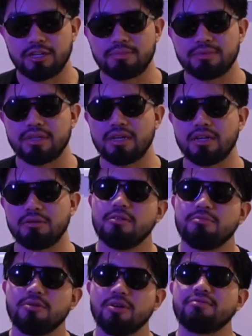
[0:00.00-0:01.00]
and come
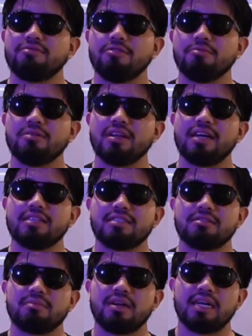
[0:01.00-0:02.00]
up more like
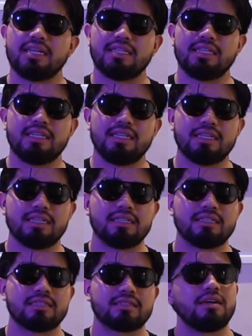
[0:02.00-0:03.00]
formalizing my
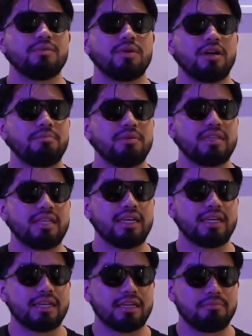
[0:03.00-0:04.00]
ideas, what I'd be
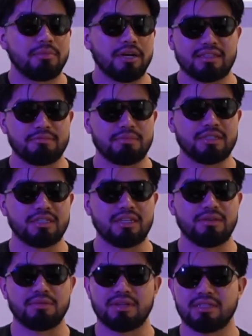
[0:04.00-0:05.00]
thinking about, especially
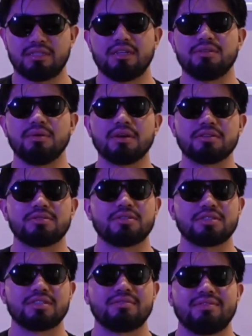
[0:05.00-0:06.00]
when I started doing
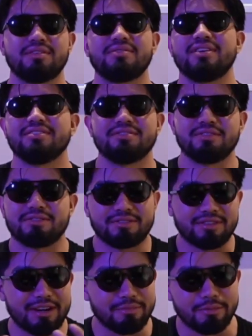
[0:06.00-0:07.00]
construction. I'm like, well, I don't know
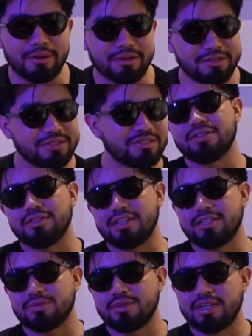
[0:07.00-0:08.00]
crap about construction.
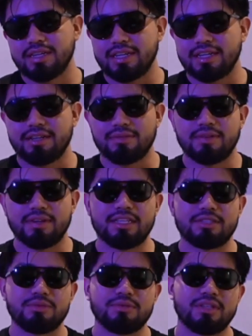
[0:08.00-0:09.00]
That's where it really
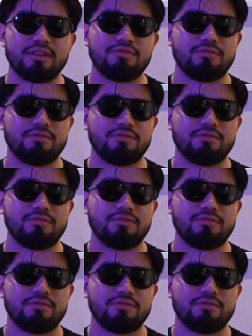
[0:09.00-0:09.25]
tuned in for